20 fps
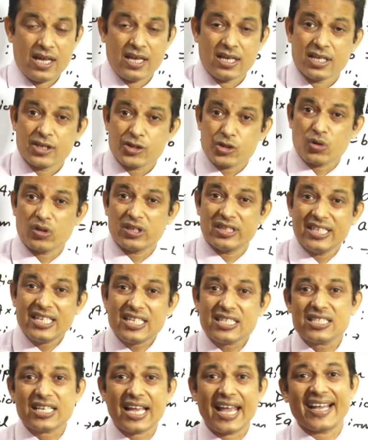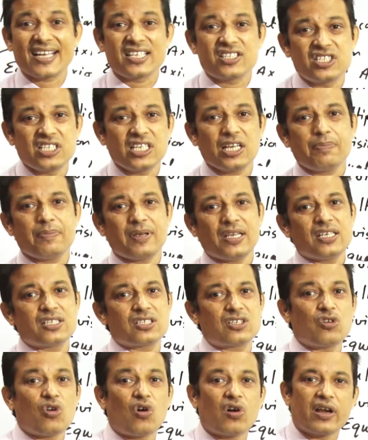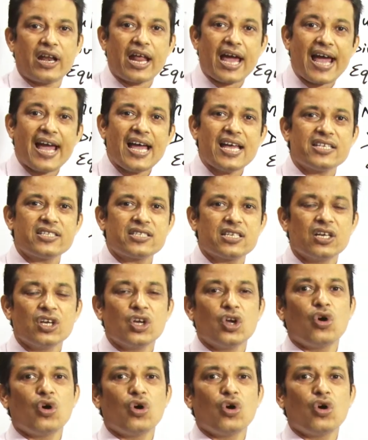So, this axiom is known as